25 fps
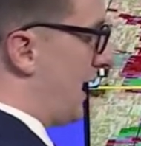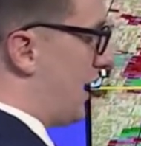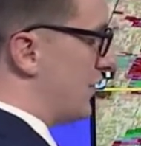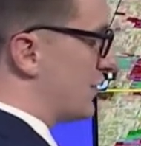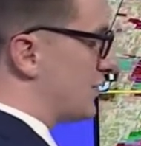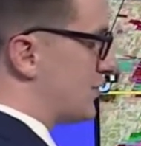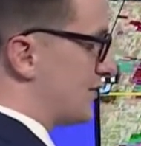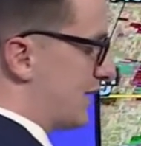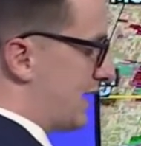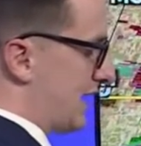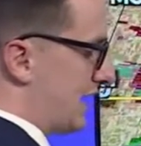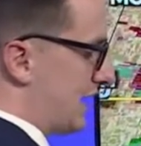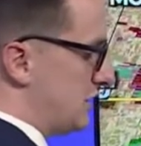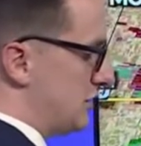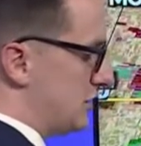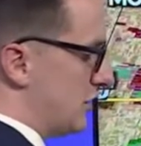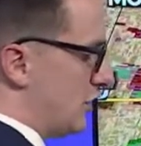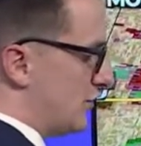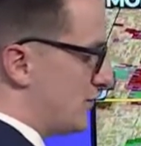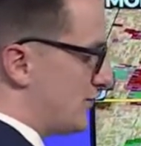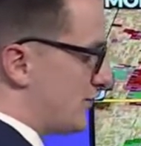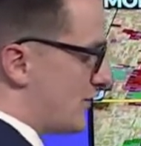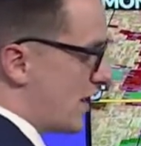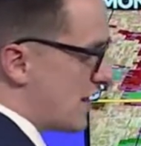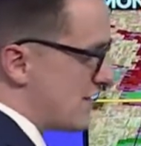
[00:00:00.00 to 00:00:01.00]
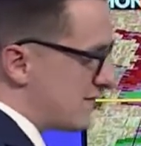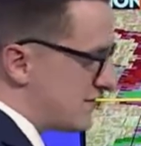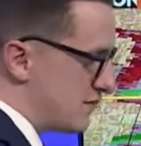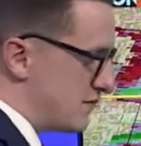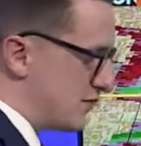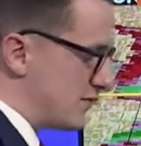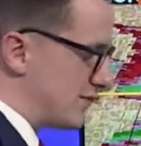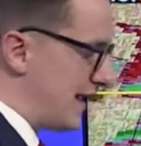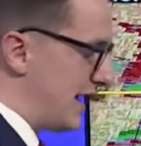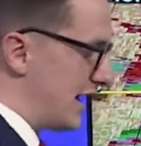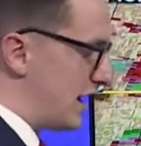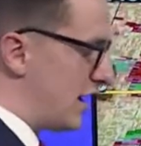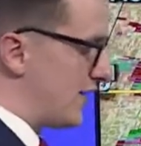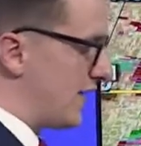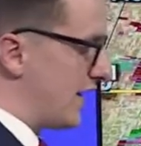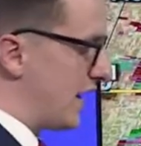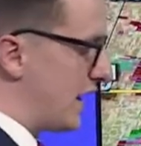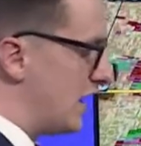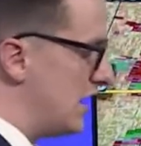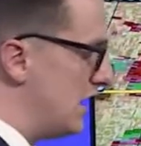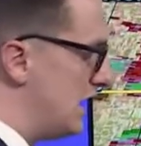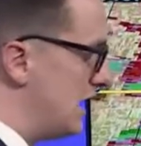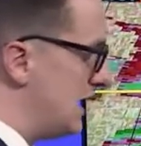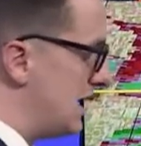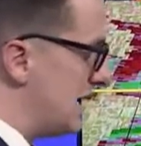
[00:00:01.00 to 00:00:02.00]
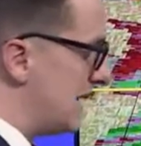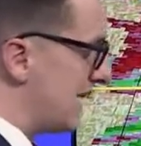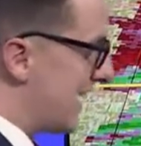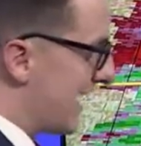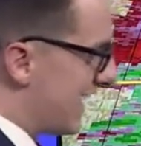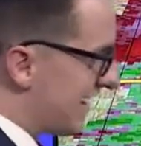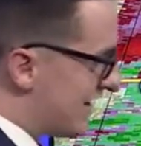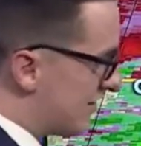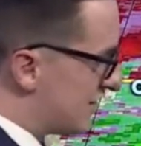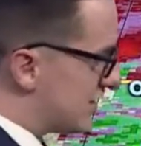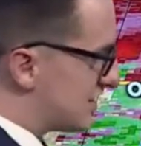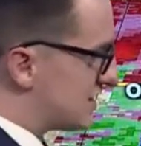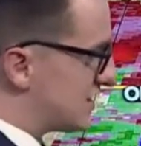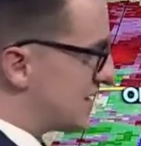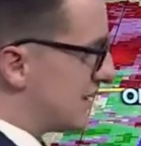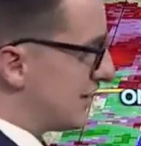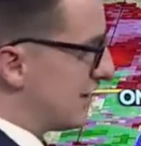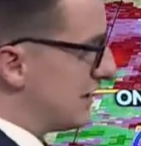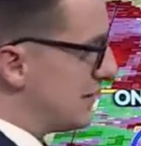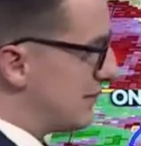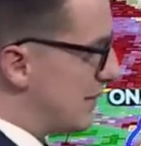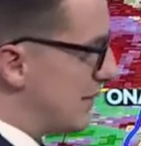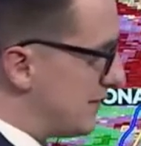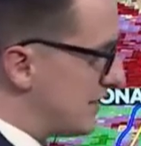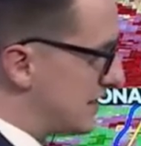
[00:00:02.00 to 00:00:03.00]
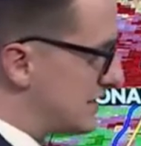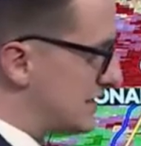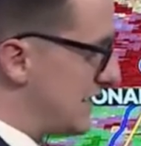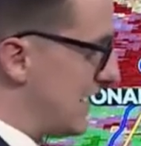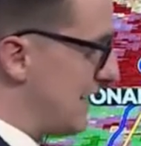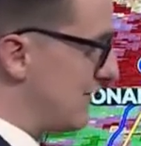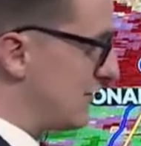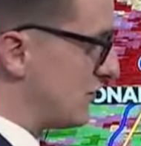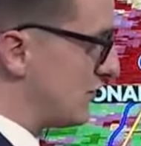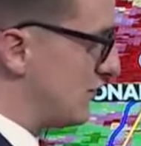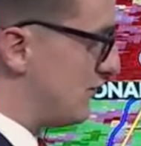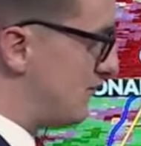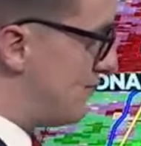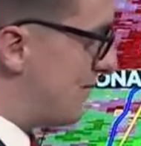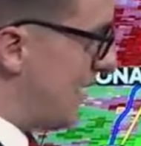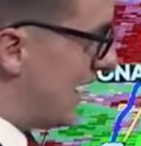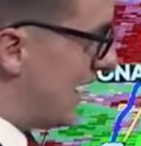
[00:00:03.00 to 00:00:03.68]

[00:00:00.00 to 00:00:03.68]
on out. So we're getting a little far from the radar there. Kind of this area maybe doesn't have the